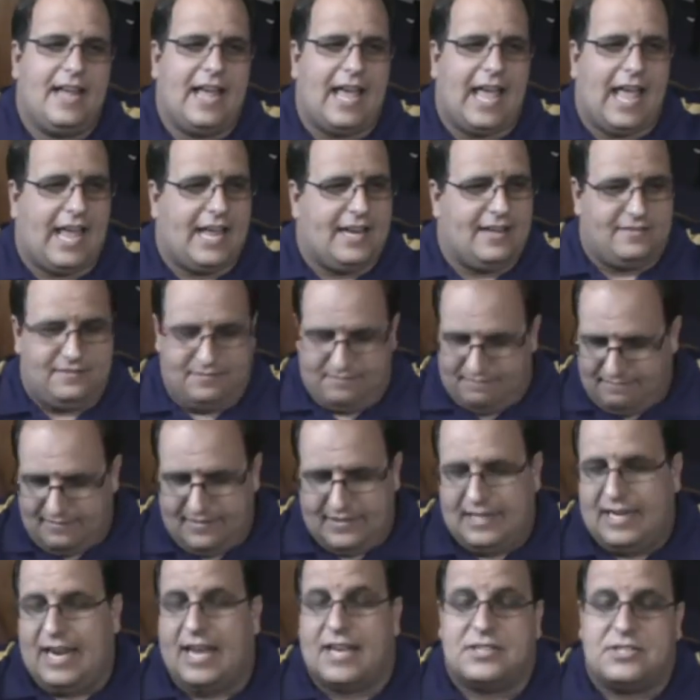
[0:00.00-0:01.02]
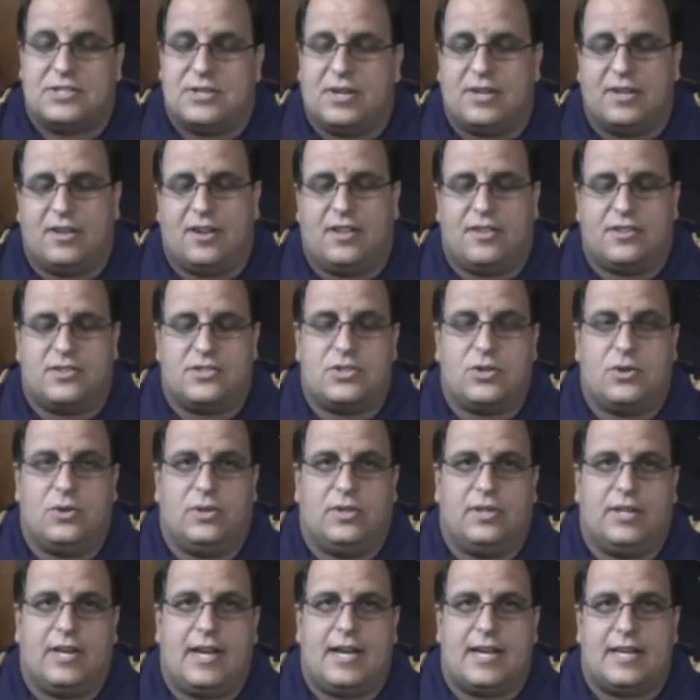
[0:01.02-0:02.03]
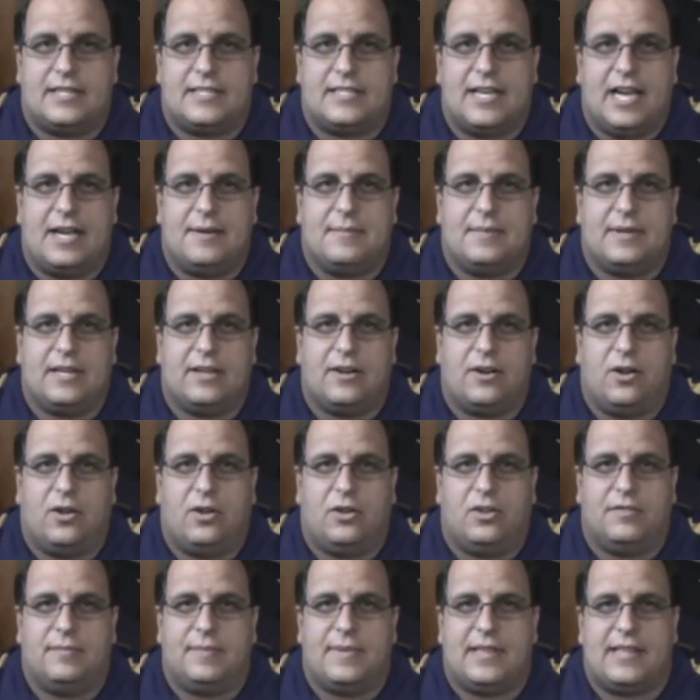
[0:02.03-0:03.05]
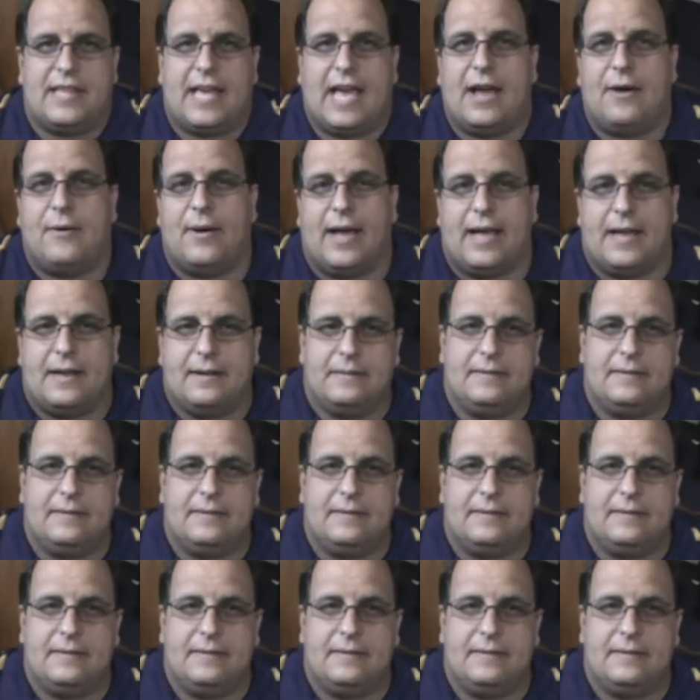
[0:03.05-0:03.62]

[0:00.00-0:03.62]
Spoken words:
And yes, you can call the school at any time and get a hold of me that way.